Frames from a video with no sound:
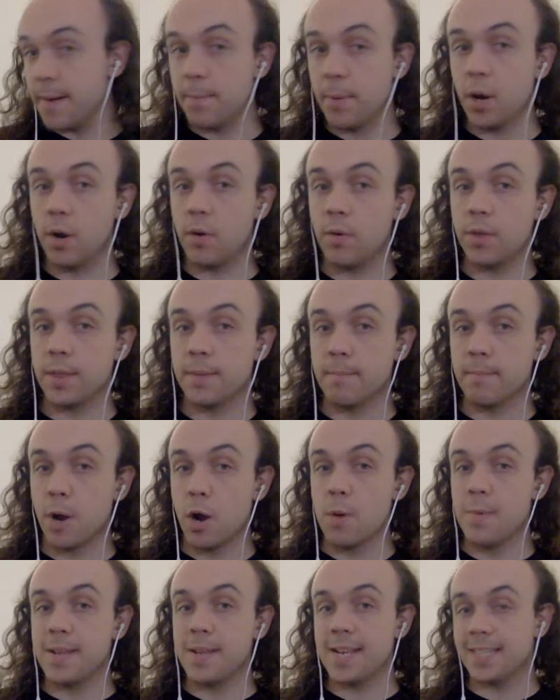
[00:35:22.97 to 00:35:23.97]
but at the
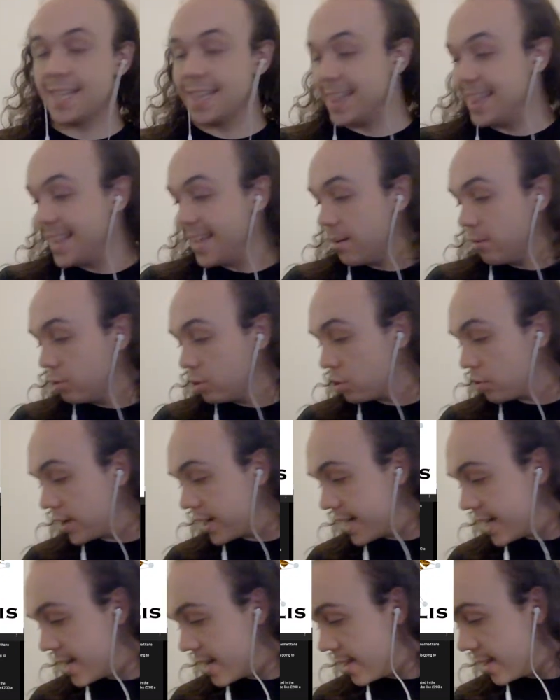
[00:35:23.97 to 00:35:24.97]
moment it's a little
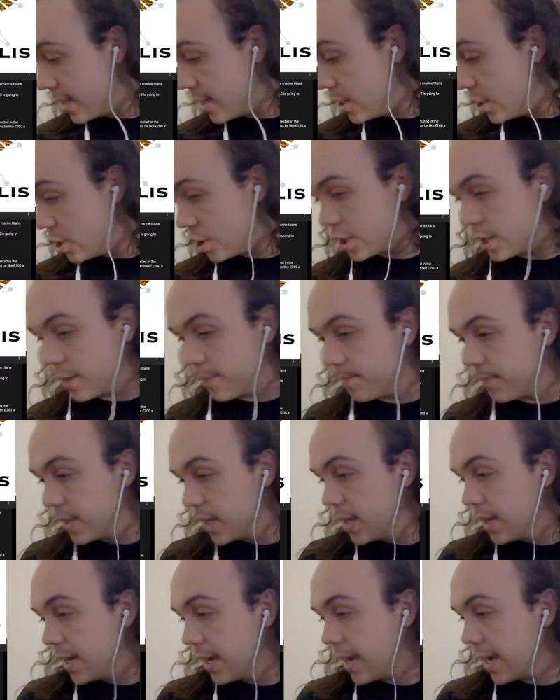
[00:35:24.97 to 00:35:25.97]
trickier than just the
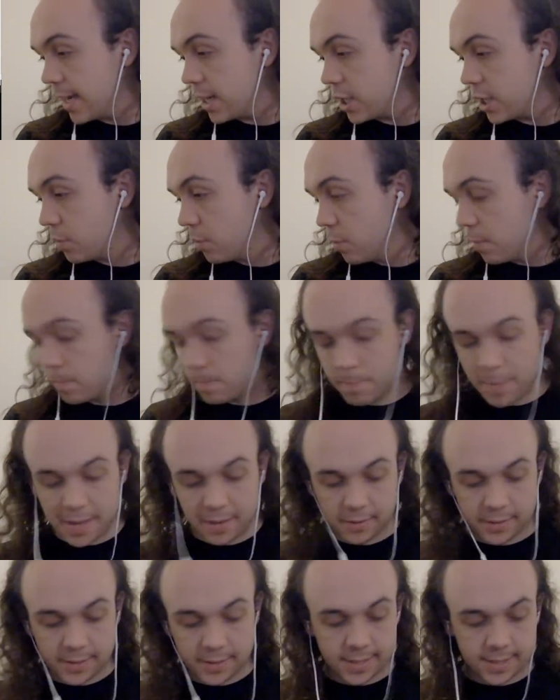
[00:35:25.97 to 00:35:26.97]
actual
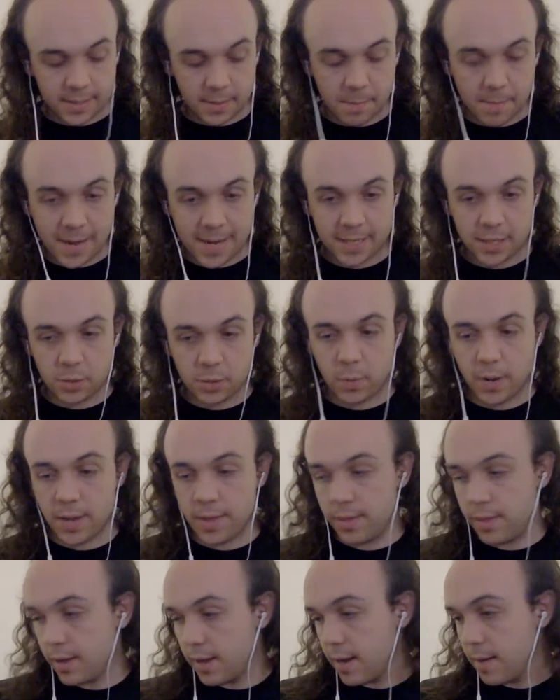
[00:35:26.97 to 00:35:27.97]
buildings to mess
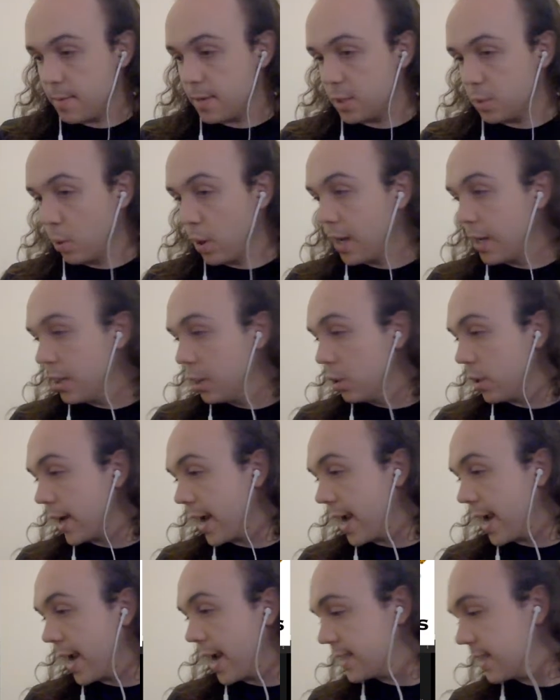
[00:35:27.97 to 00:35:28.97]
with. But it's one I'll look at